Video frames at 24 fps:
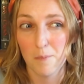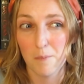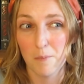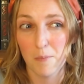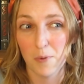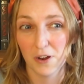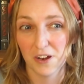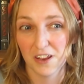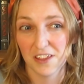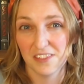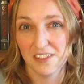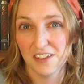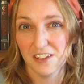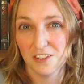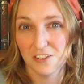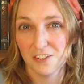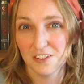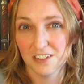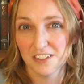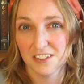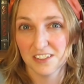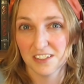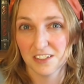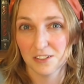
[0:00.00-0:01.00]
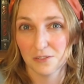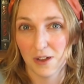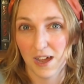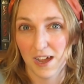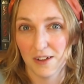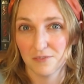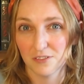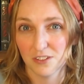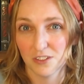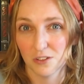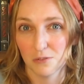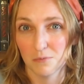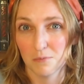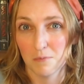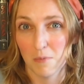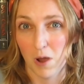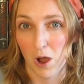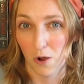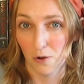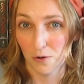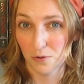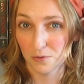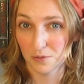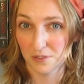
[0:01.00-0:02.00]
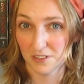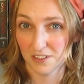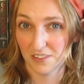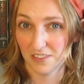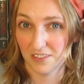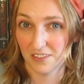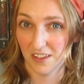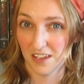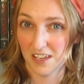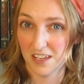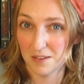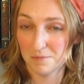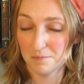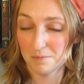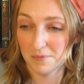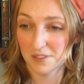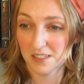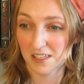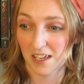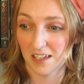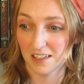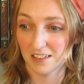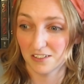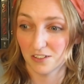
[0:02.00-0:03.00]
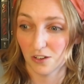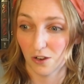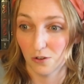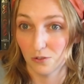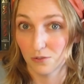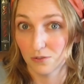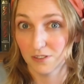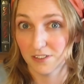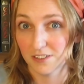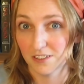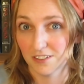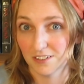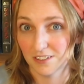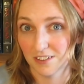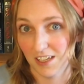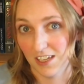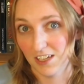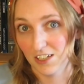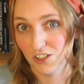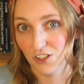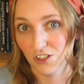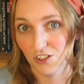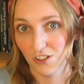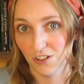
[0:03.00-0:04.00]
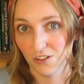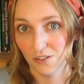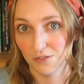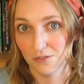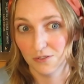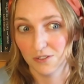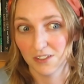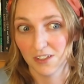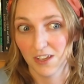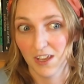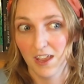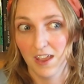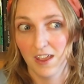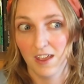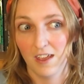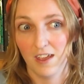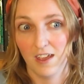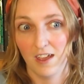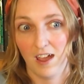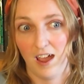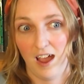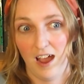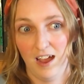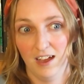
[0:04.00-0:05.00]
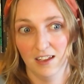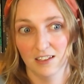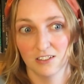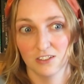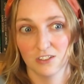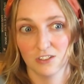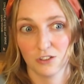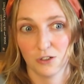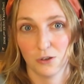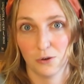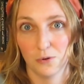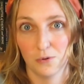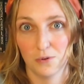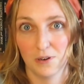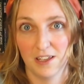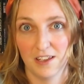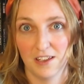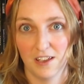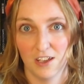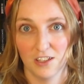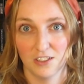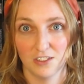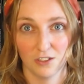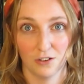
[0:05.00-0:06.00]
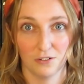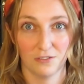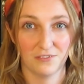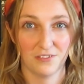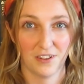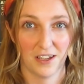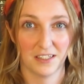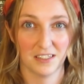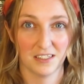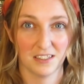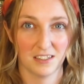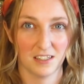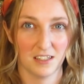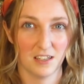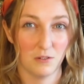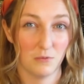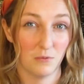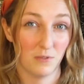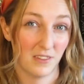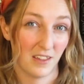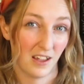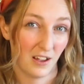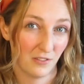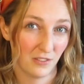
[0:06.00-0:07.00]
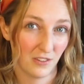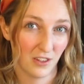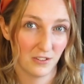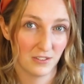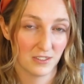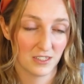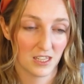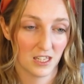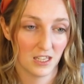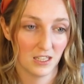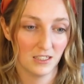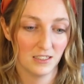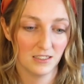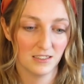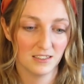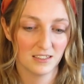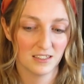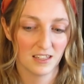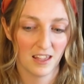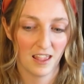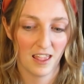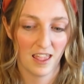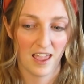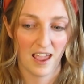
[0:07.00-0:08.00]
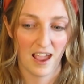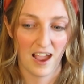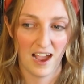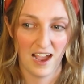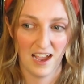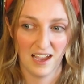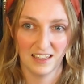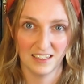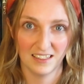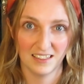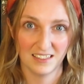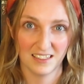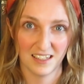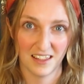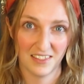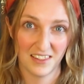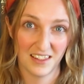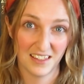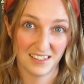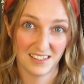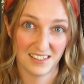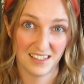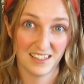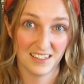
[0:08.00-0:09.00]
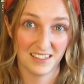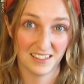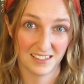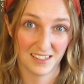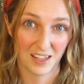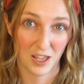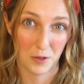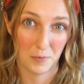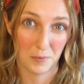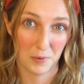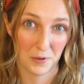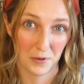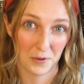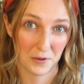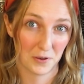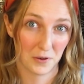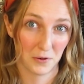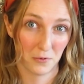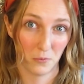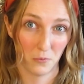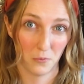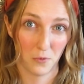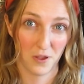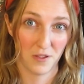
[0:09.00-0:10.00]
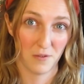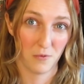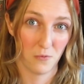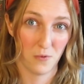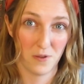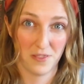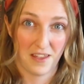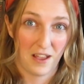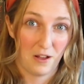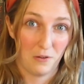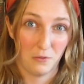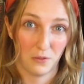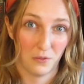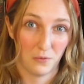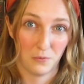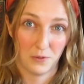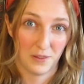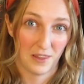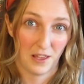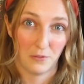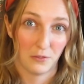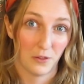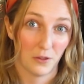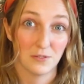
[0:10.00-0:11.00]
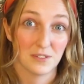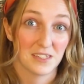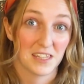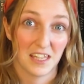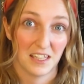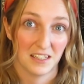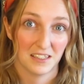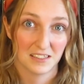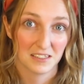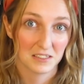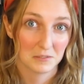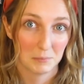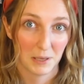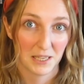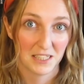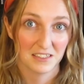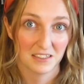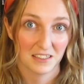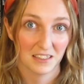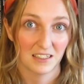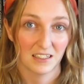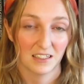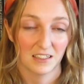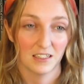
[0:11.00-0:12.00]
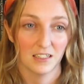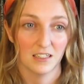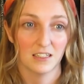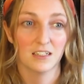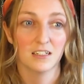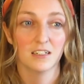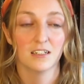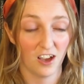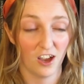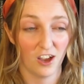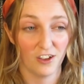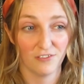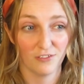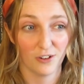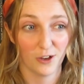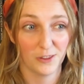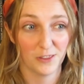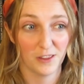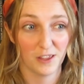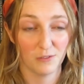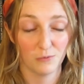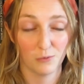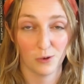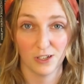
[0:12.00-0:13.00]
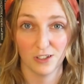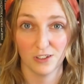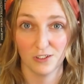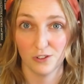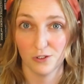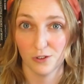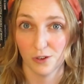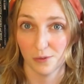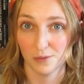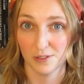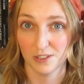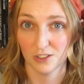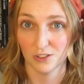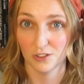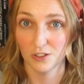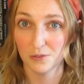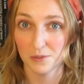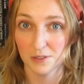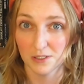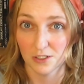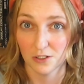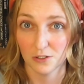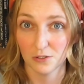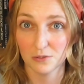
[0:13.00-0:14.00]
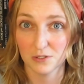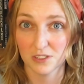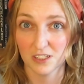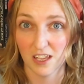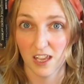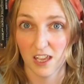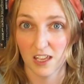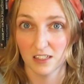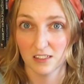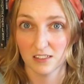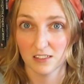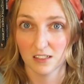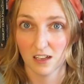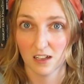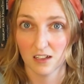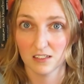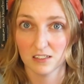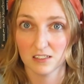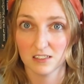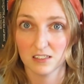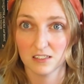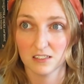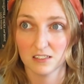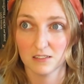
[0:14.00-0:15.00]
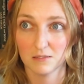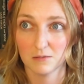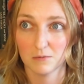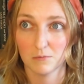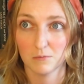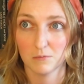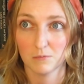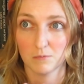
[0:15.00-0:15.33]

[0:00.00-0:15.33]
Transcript: but I think you can still have some older themes and older issues and call it adult fantasy without those things. And this is a book without those things, basically. I find that when you go into new adult, it starts